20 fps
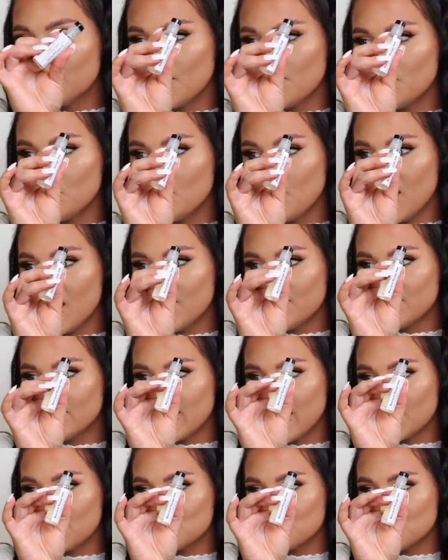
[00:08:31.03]
If you have an
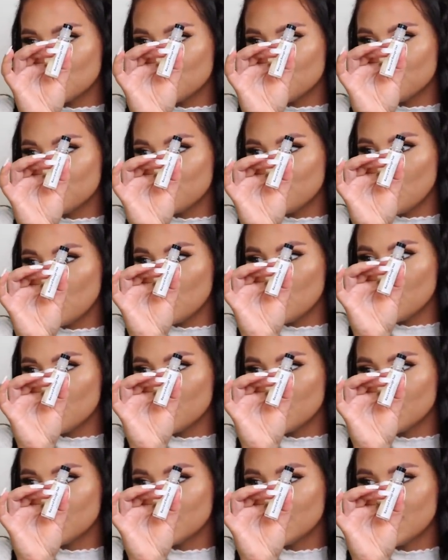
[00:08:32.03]
extra
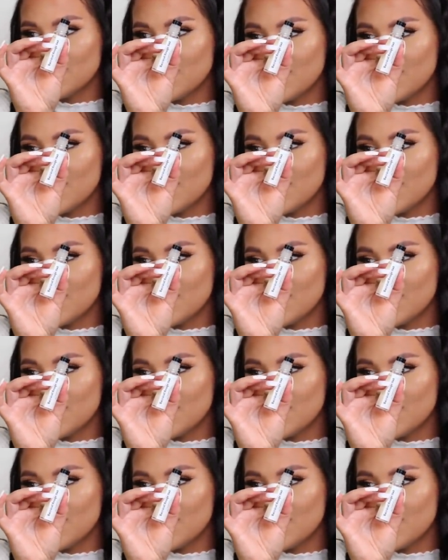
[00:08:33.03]
$400